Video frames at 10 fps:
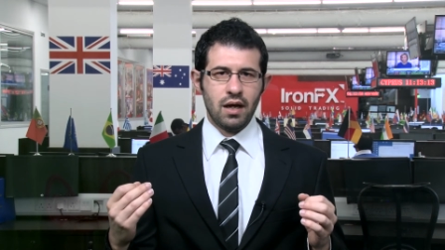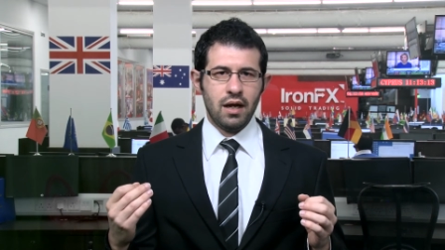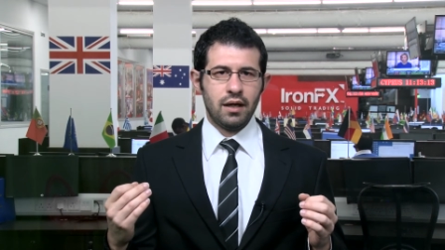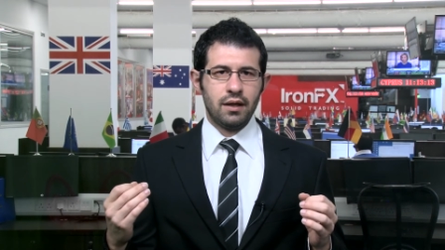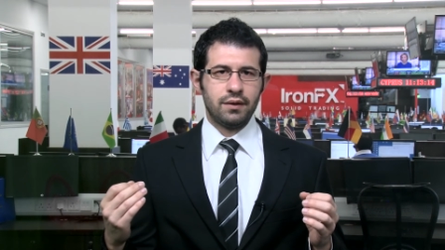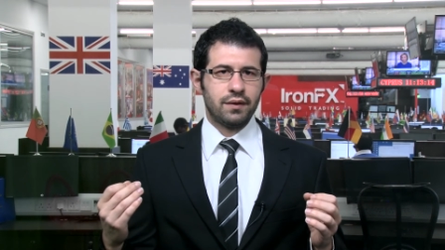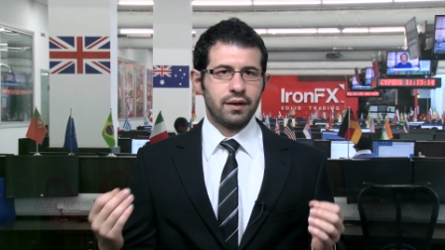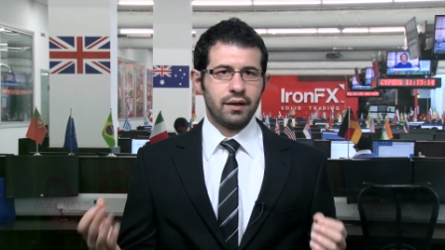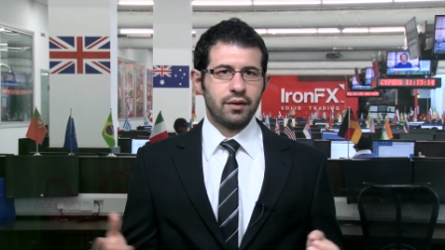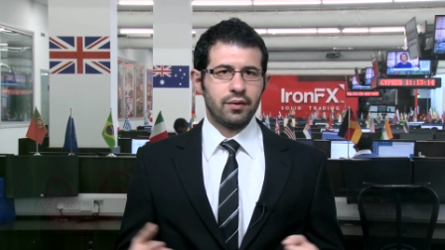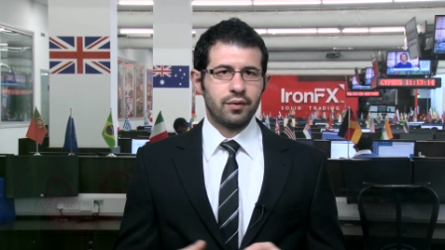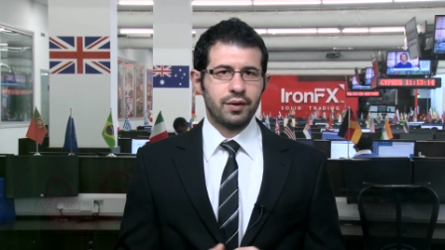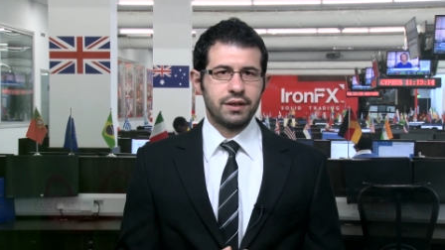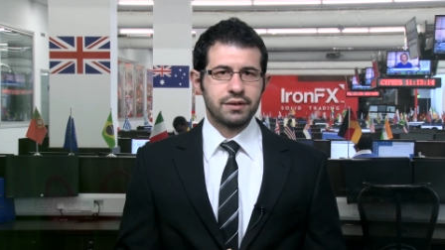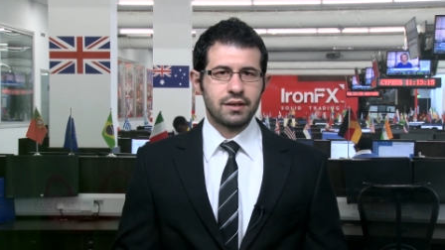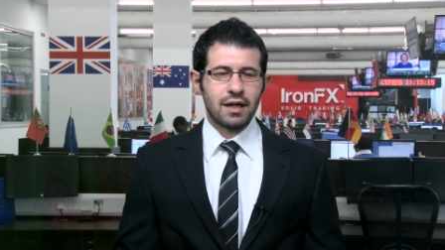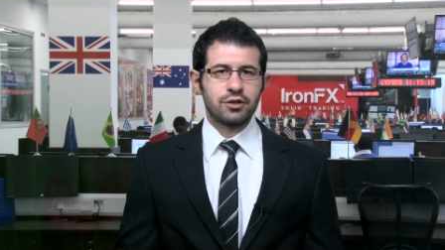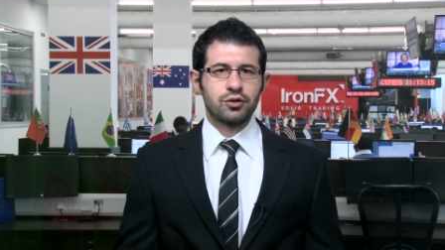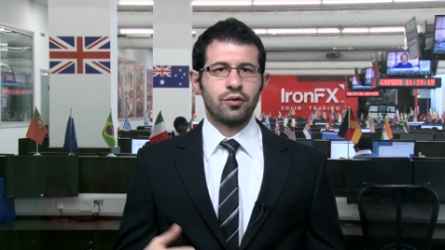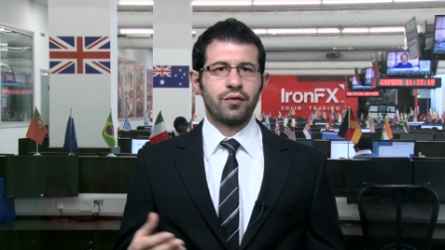and the
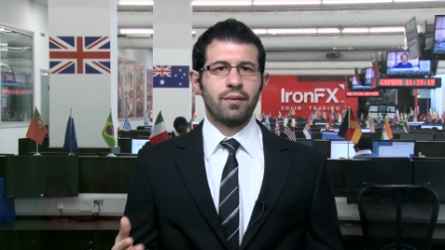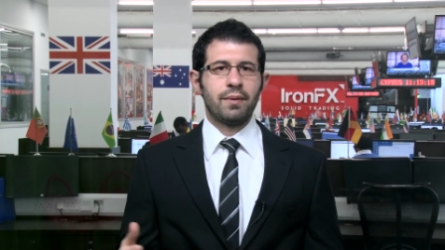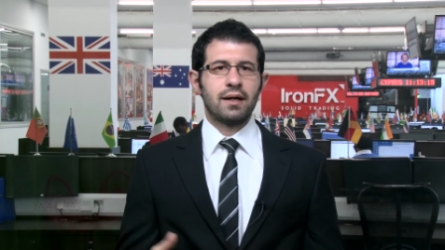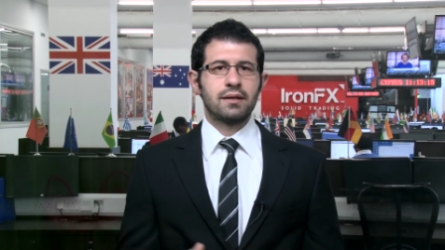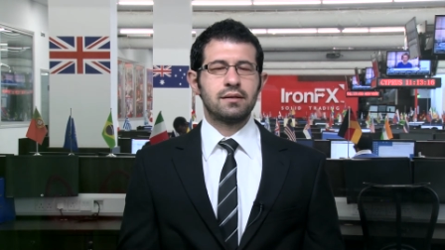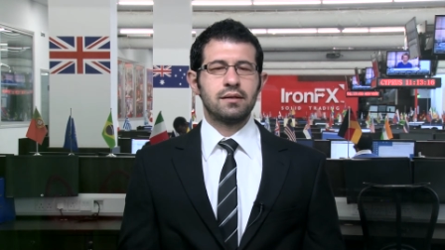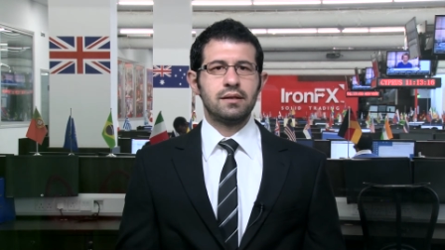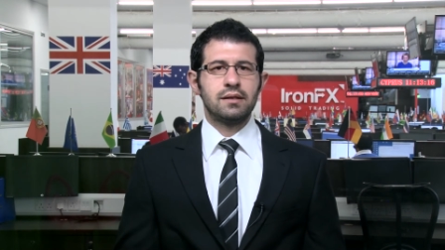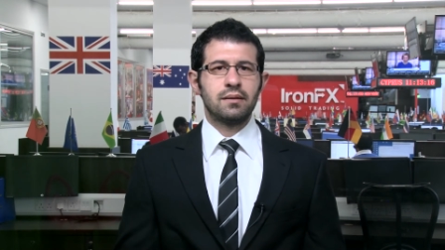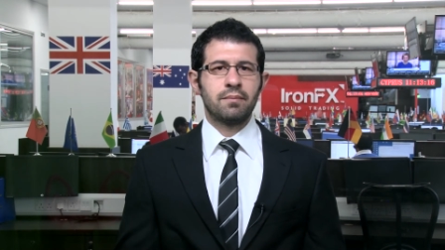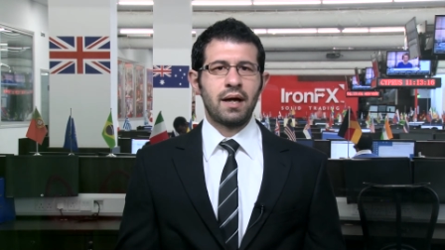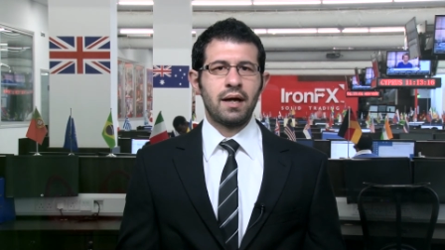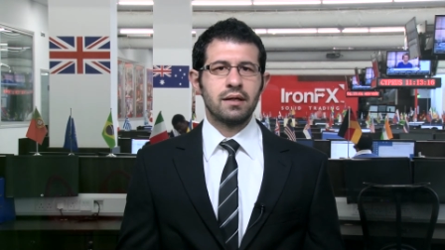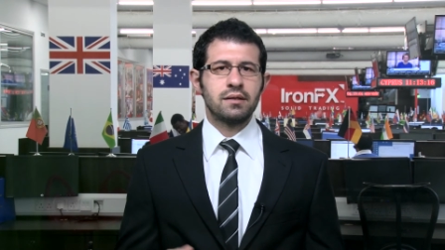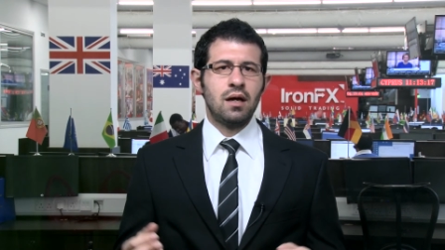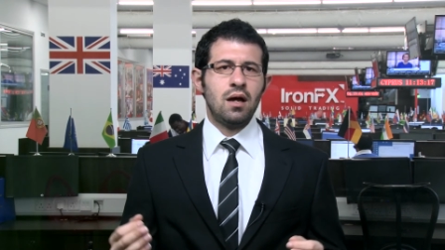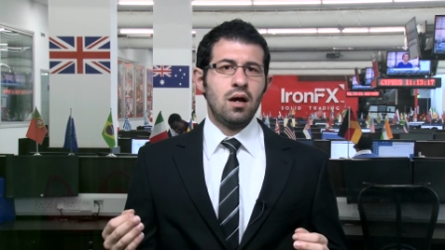reinstruction of the bank's easing bias,